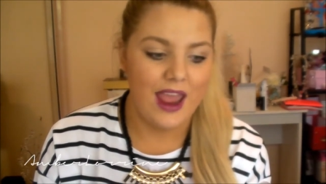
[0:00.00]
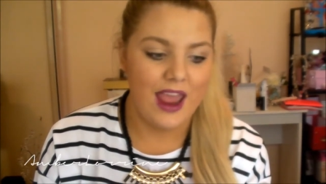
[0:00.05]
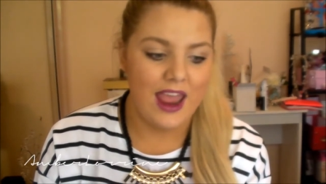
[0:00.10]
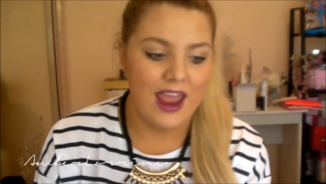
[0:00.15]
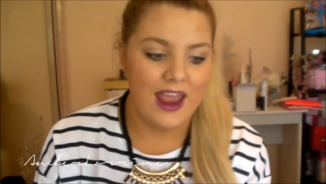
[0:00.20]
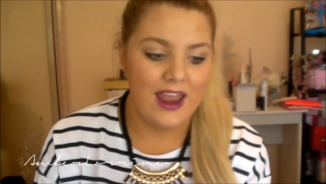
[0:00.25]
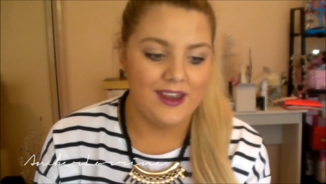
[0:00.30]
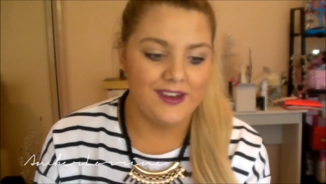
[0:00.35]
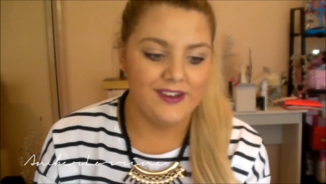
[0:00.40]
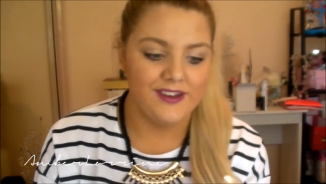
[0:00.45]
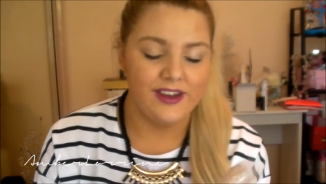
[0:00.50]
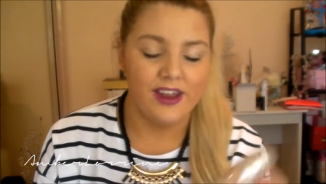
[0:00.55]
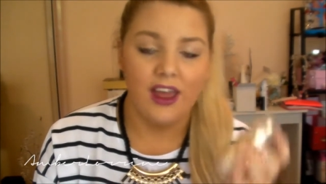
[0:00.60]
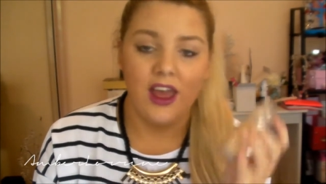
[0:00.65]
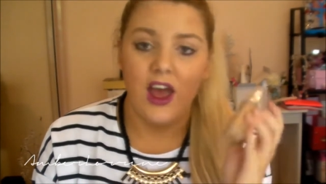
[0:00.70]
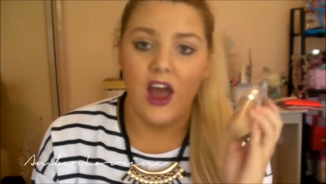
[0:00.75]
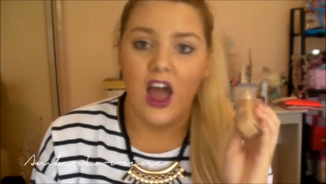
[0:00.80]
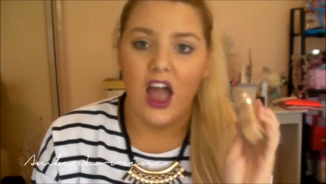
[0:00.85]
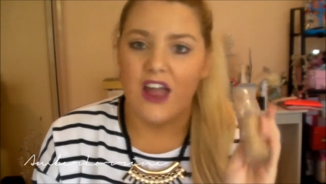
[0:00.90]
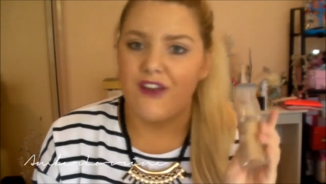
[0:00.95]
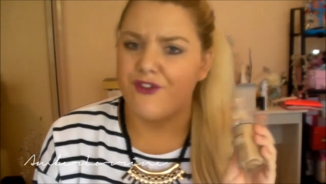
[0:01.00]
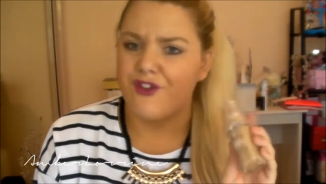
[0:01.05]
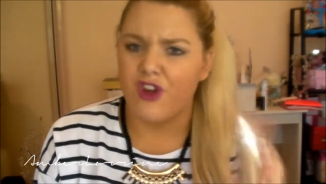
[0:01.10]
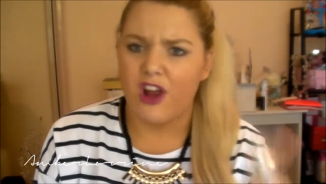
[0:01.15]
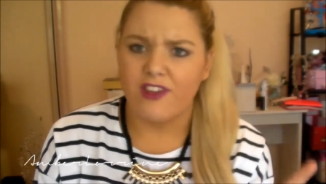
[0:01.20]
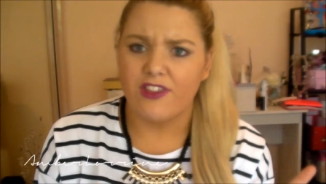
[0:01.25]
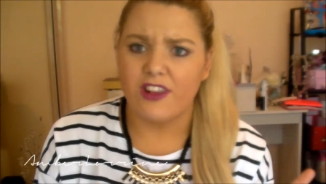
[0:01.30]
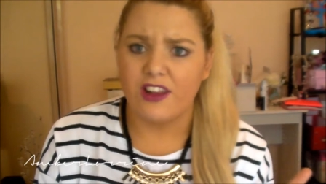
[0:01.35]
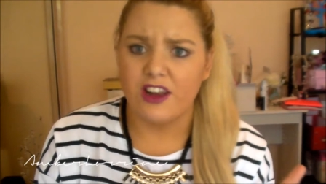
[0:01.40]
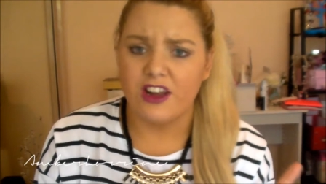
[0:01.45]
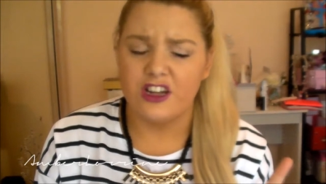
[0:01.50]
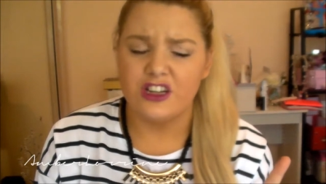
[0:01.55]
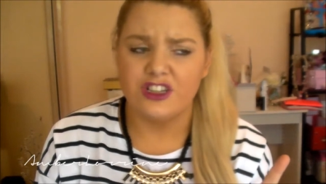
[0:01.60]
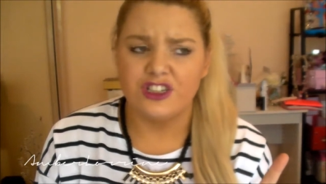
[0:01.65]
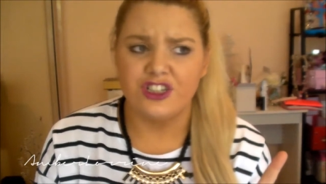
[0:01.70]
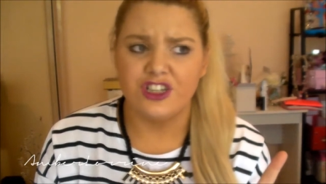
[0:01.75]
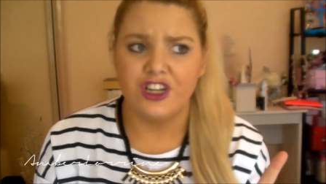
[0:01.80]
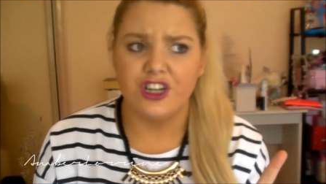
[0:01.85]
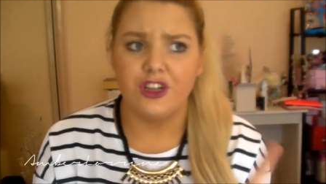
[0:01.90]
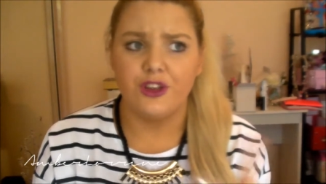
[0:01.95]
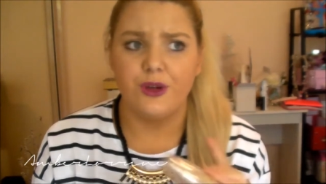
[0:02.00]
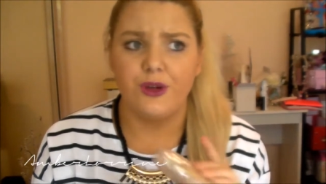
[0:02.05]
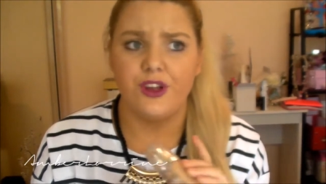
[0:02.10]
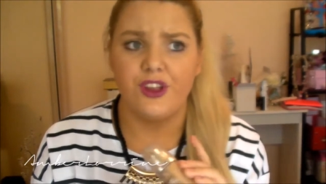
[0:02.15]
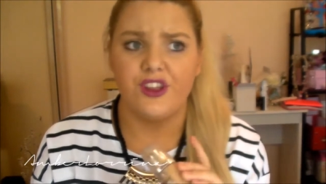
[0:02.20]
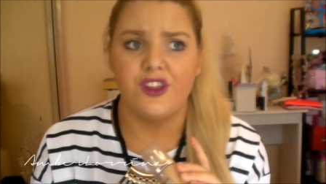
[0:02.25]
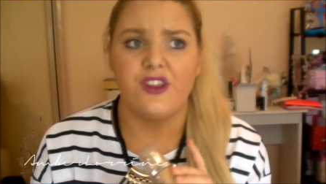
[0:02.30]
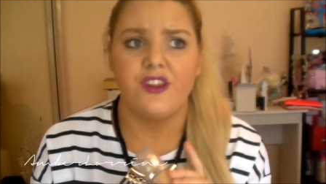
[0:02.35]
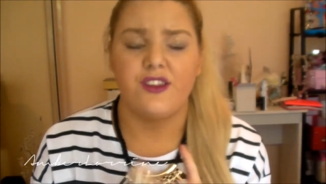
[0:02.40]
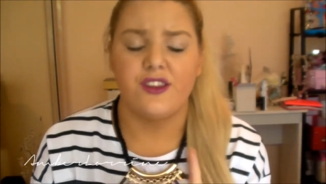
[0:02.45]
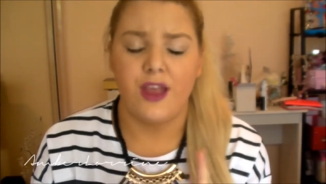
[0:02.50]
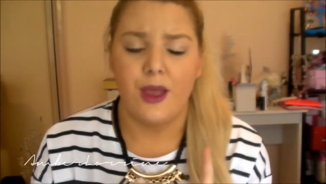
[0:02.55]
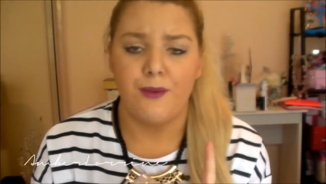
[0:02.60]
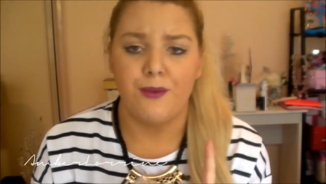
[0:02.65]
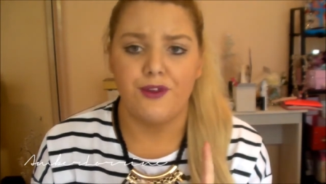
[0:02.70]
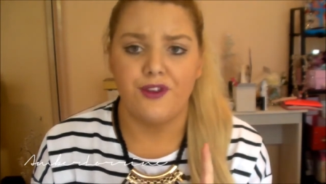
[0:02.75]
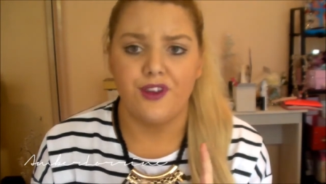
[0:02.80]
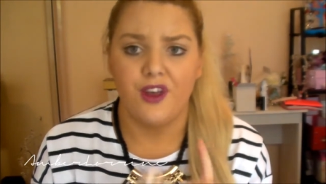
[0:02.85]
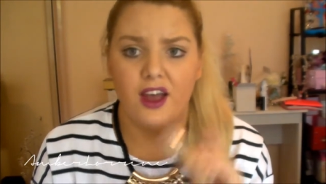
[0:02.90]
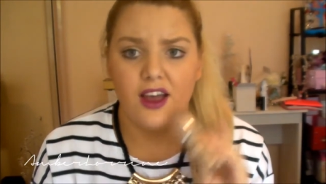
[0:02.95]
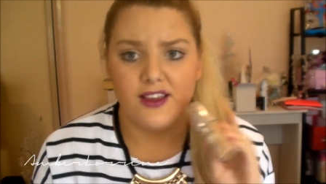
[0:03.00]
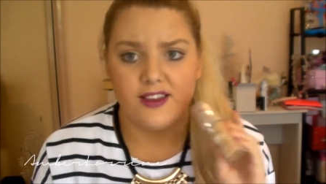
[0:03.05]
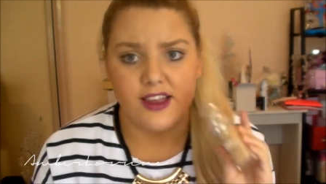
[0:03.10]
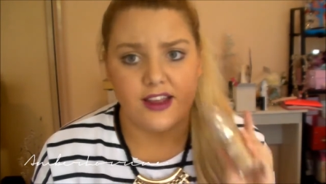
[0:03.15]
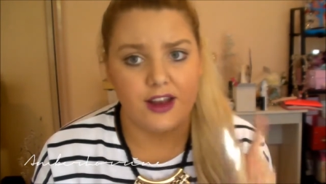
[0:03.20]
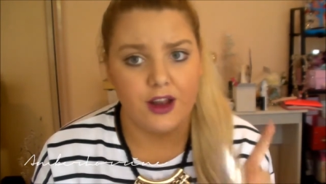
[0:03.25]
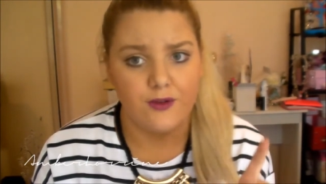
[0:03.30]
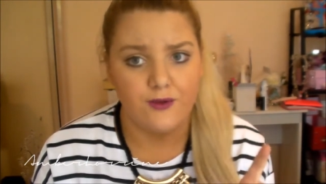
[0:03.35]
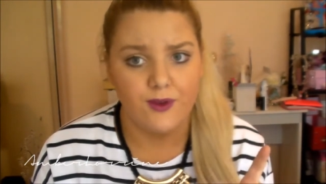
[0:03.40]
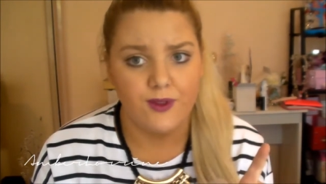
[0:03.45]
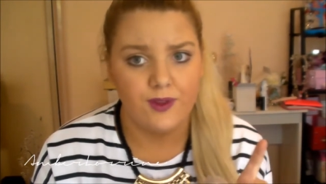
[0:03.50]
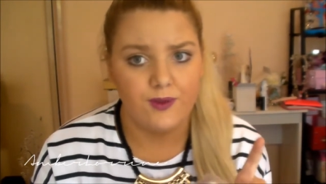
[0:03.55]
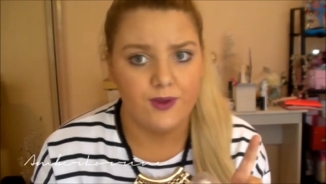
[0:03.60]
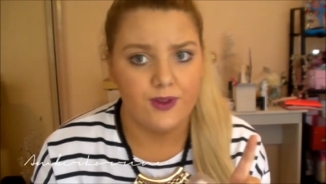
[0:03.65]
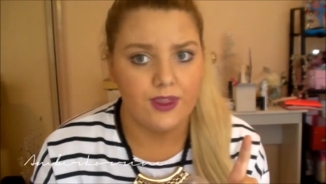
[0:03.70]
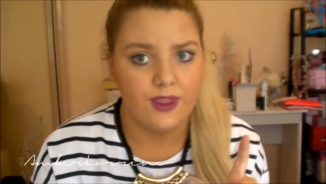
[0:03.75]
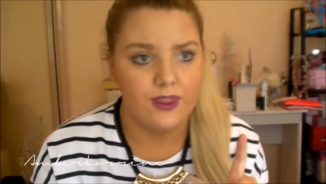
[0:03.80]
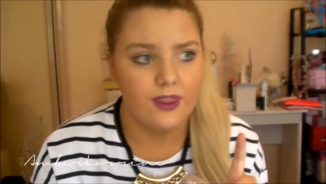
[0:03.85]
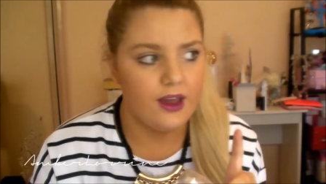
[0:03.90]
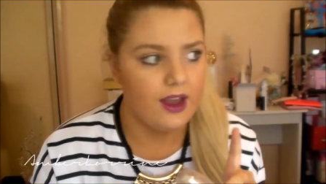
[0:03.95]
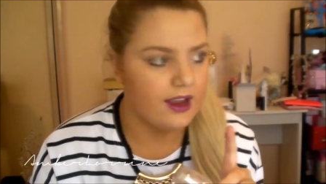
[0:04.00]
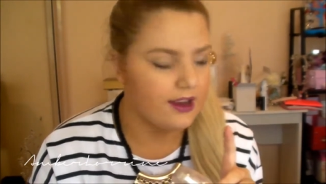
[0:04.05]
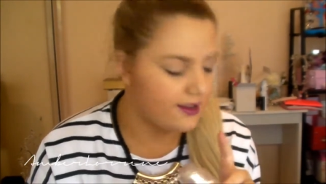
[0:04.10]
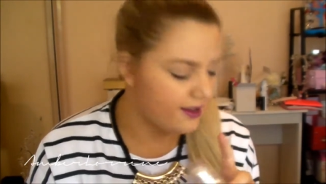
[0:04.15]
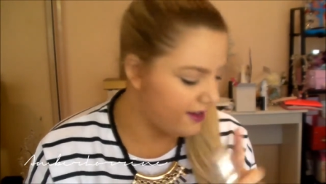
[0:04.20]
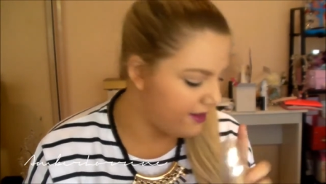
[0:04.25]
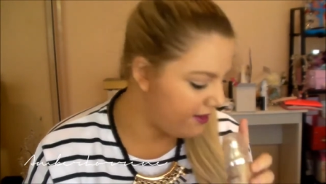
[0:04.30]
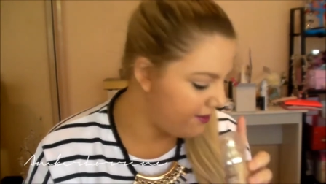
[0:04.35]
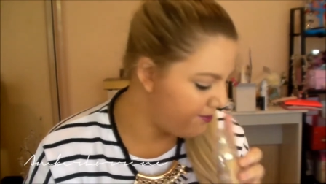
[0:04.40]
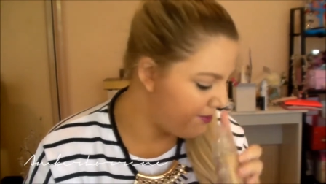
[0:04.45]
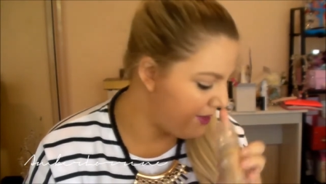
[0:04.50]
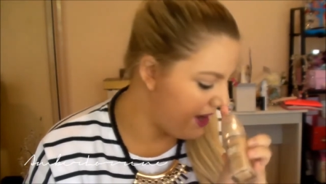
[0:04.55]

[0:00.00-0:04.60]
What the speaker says: and I've tried the NARS Sheer Glow in sample size and I really liked it.